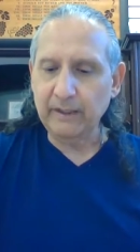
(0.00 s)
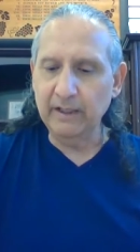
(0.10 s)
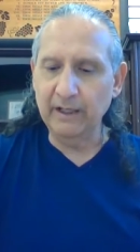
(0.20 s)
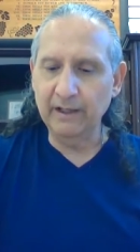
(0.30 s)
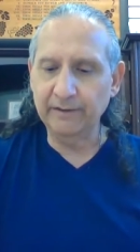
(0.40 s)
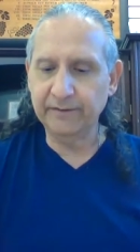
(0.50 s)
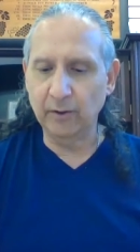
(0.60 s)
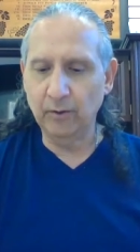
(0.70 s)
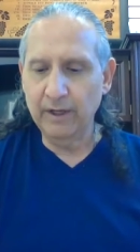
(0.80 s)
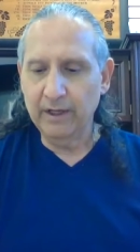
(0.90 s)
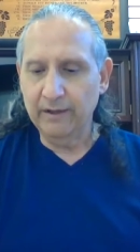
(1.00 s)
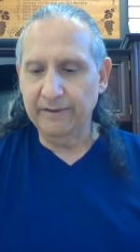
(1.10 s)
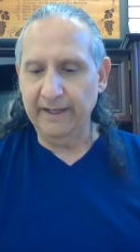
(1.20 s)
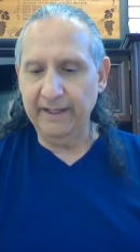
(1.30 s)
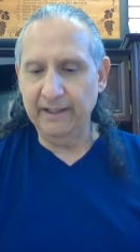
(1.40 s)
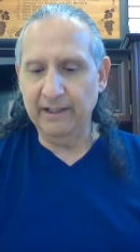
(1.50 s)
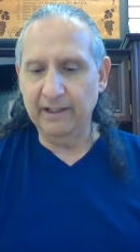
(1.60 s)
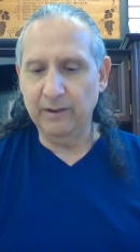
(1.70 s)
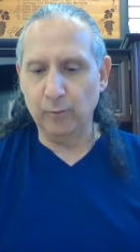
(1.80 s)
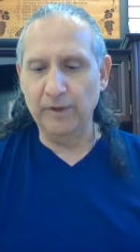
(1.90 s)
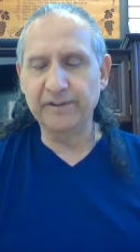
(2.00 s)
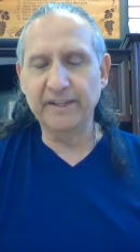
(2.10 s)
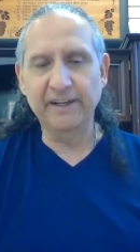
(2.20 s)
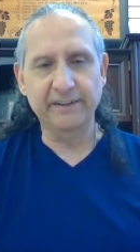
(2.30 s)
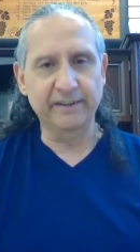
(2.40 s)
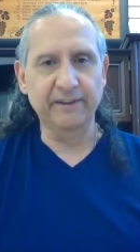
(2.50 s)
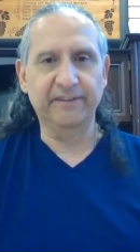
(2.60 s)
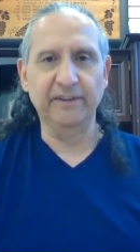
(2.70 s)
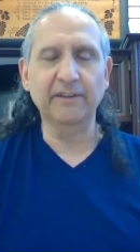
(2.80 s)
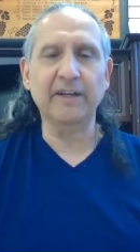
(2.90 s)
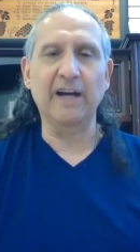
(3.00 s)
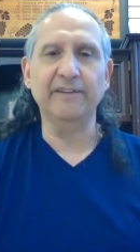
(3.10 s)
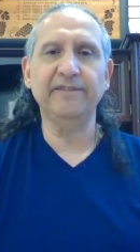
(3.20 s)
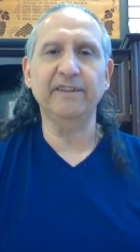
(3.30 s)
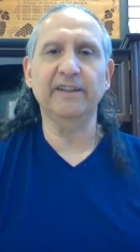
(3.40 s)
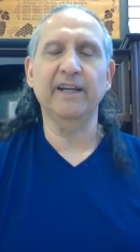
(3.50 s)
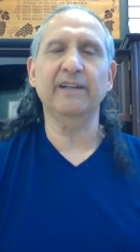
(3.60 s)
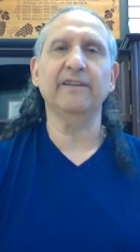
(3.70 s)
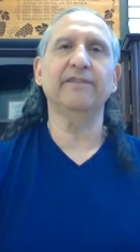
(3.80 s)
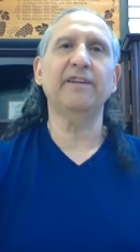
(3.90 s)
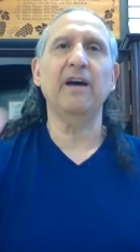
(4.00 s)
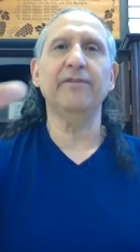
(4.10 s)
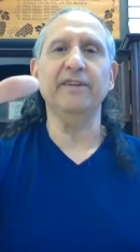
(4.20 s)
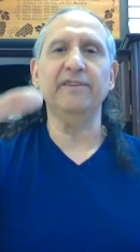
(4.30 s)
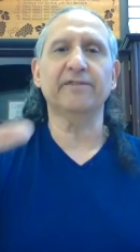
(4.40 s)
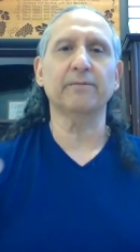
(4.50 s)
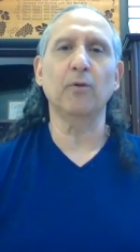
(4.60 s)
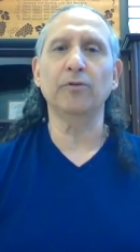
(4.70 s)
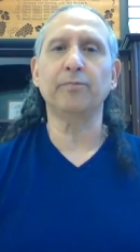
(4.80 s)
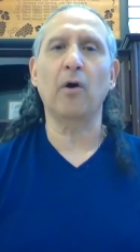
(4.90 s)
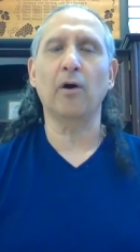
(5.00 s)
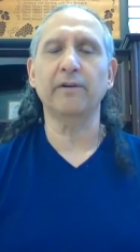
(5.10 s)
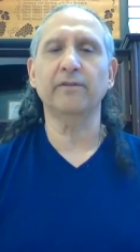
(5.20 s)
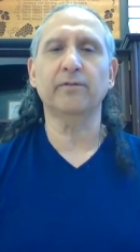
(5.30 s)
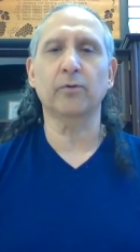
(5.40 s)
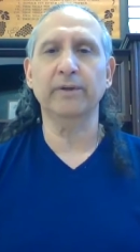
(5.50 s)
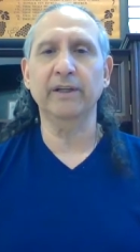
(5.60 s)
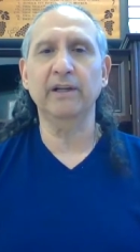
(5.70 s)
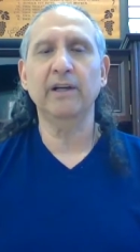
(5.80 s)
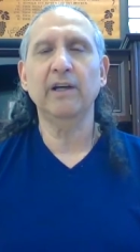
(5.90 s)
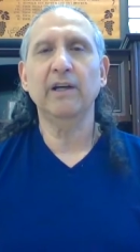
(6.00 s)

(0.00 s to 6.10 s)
So they originated in the Silla dynasty, again, in the southeasternmost part of Korea,